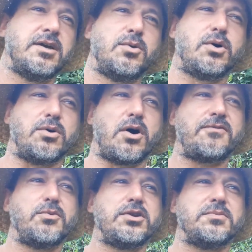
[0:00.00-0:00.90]

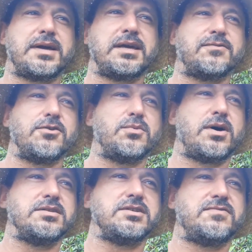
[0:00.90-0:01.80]
often when you're making fruit
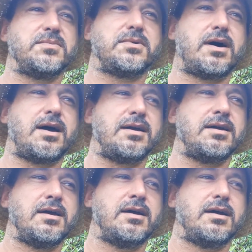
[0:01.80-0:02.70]
wines, you have to buy
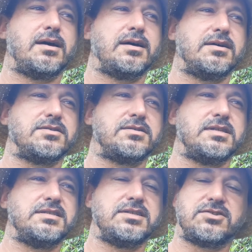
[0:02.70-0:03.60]

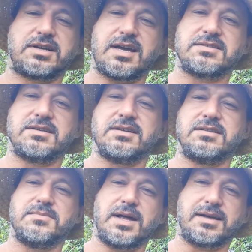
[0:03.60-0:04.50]
the citric acid,
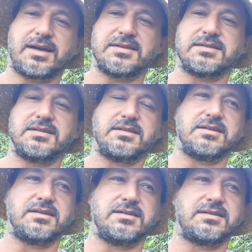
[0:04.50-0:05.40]
the malic acid,
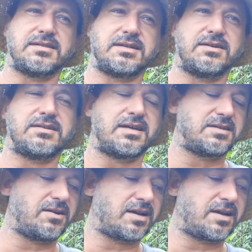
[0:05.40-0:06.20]
the tartaric